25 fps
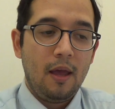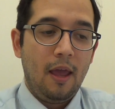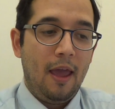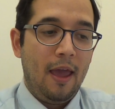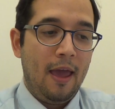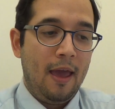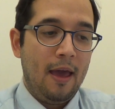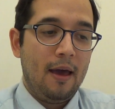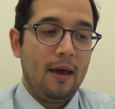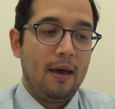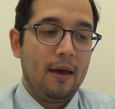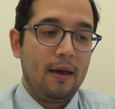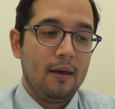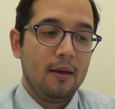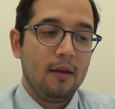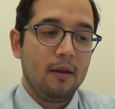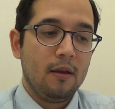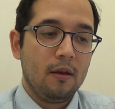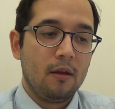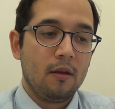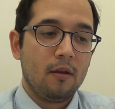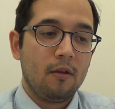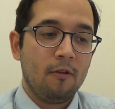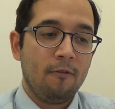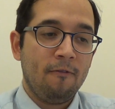
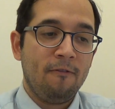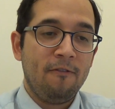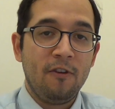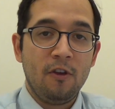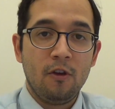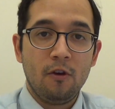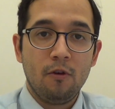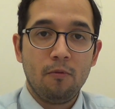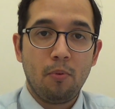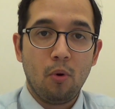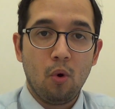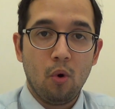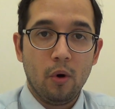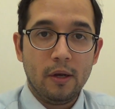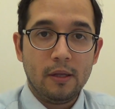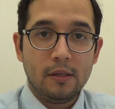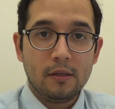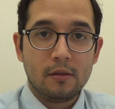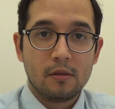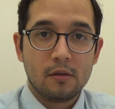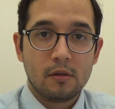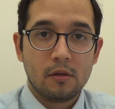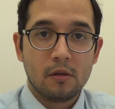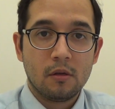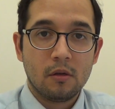and
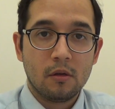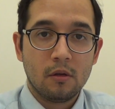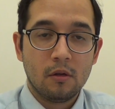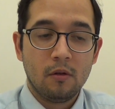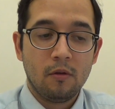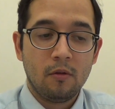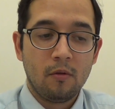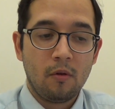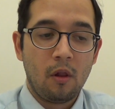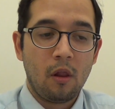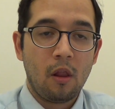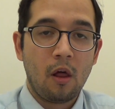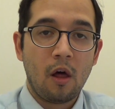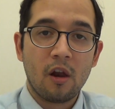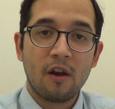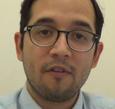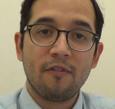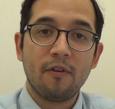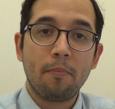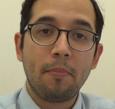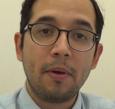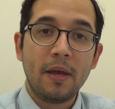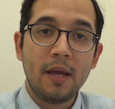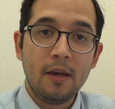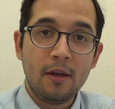viewpoints. A lot of
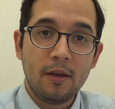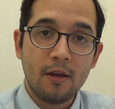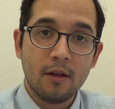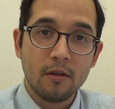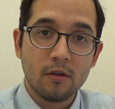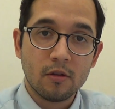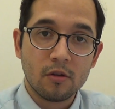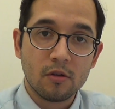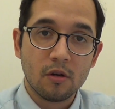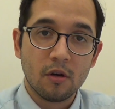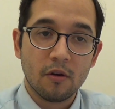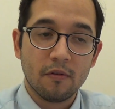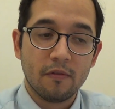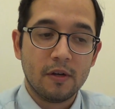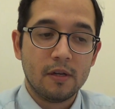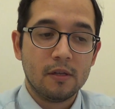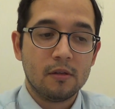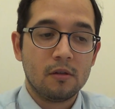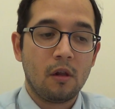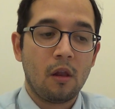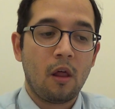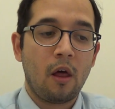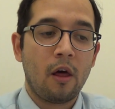opinion surveys,